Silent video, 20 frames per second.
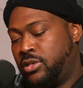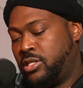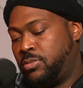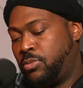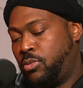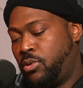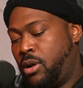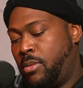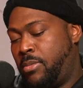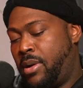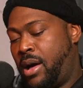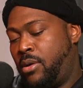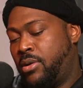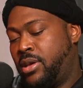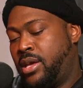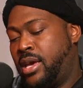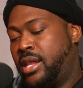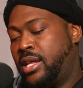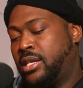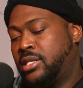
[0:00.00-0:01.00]
It's more
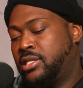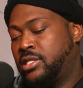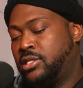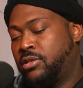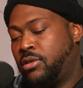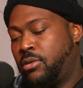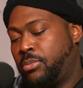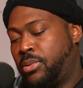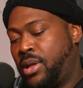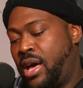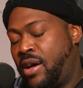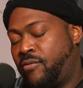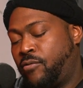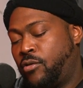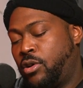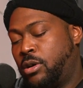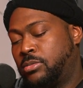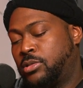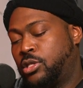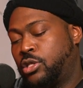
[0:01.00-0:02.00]
about getting to certain
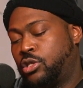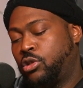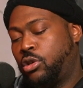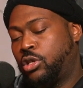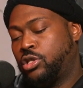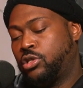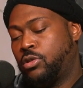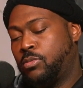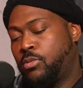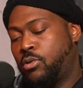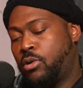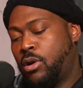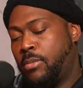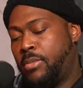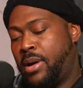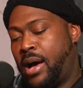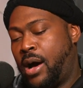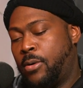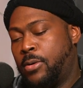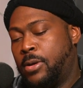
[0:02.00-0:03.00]
platforms. It's also more
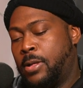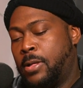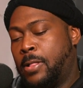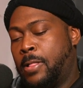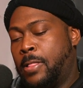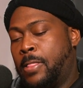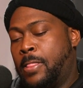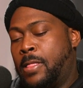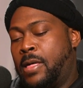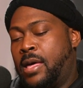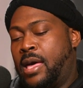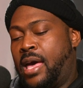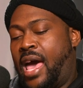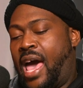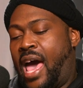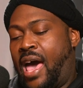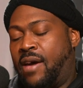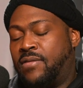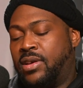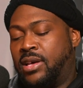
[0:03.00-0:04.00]
about
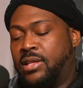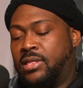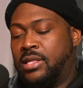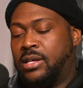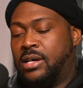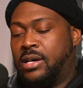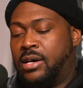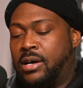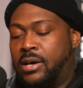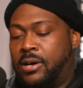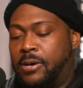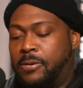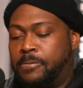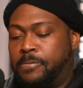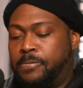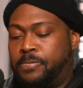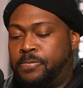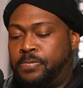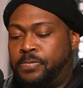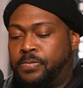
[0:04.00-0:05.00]
having
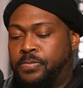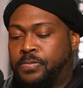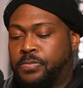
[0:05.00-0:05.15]
the